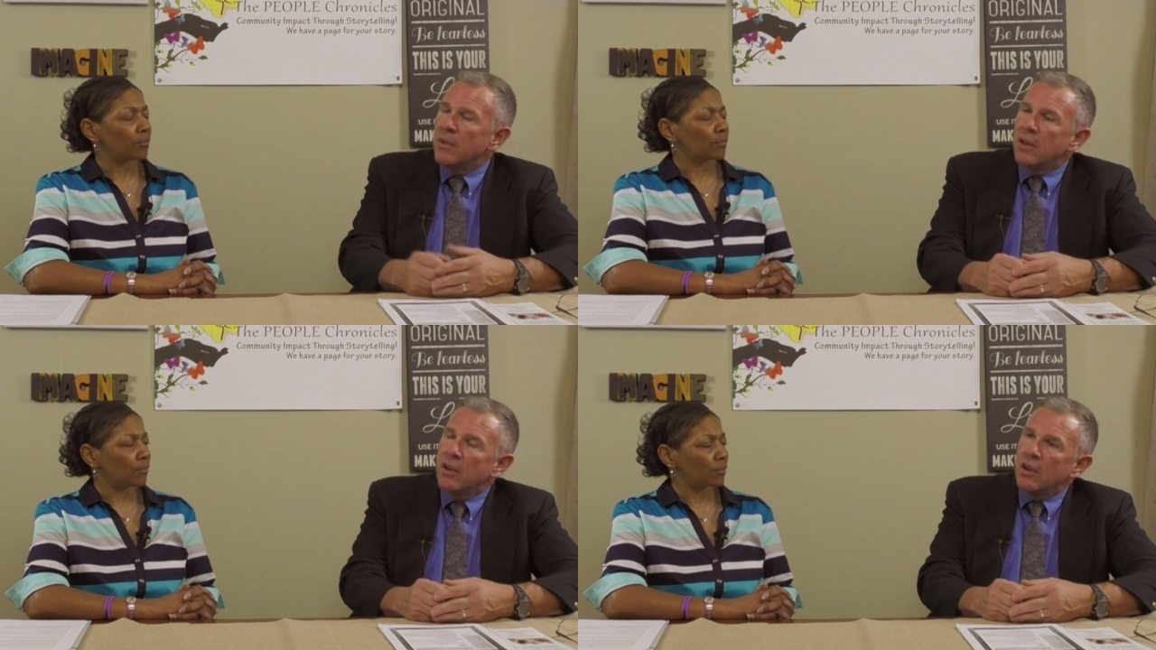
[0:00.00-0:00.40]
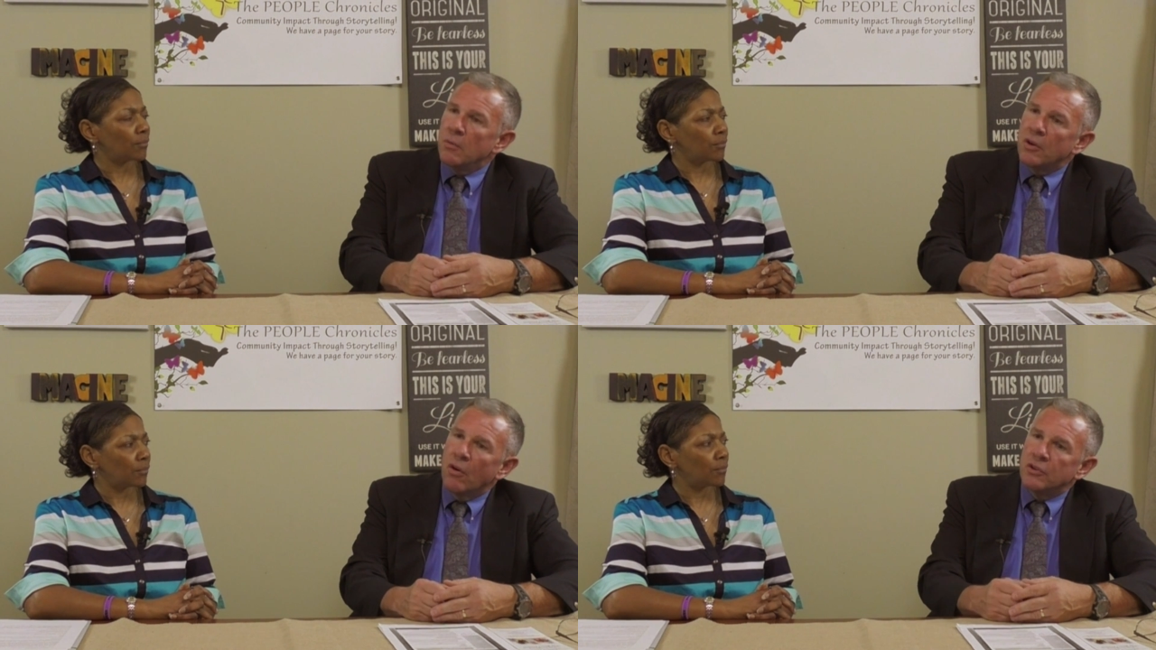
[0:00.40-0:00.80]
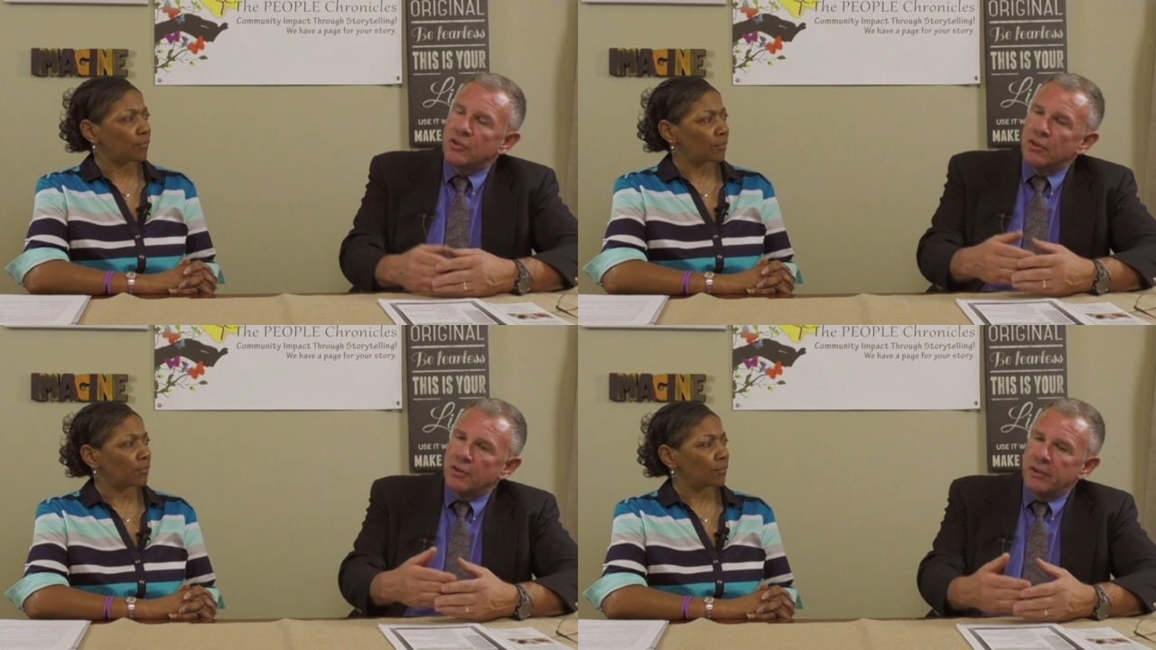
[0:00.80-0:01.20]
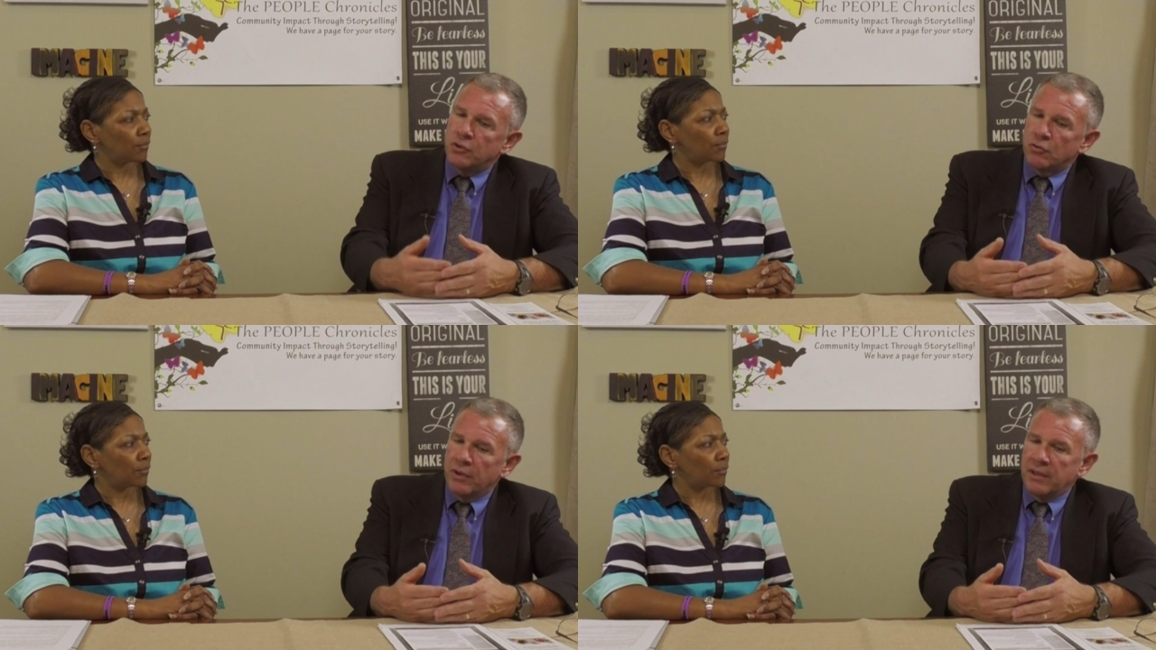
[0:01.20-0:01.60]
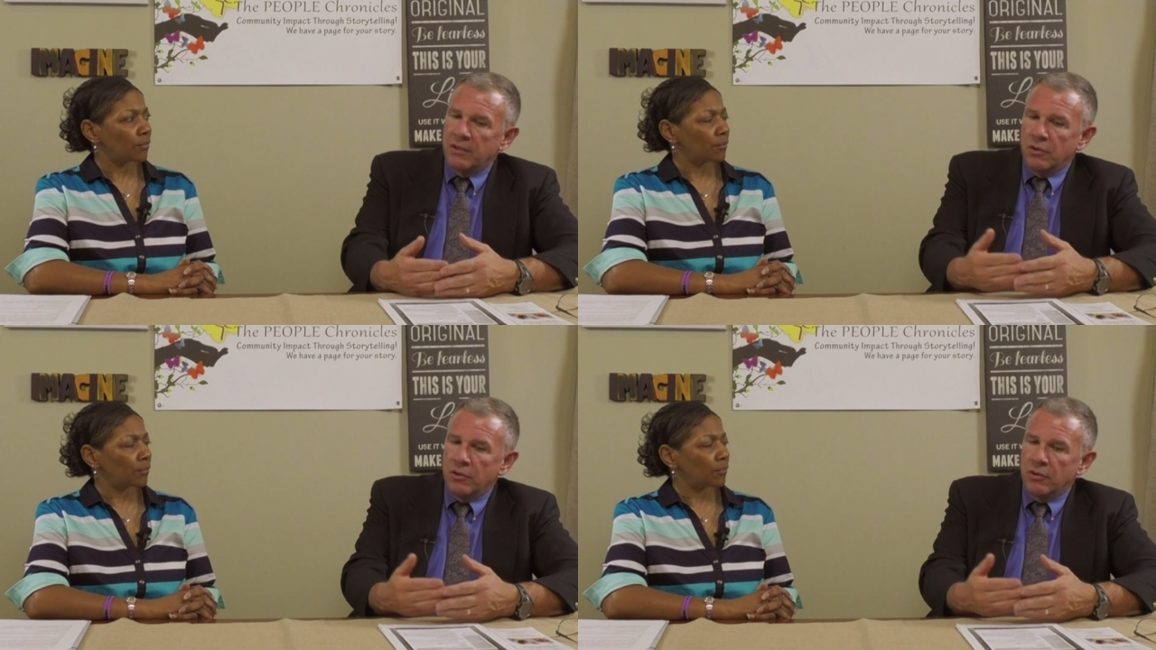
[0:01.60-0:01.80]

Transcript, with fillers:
Speaker 1: Mm -hmm. In regards to underage drinking,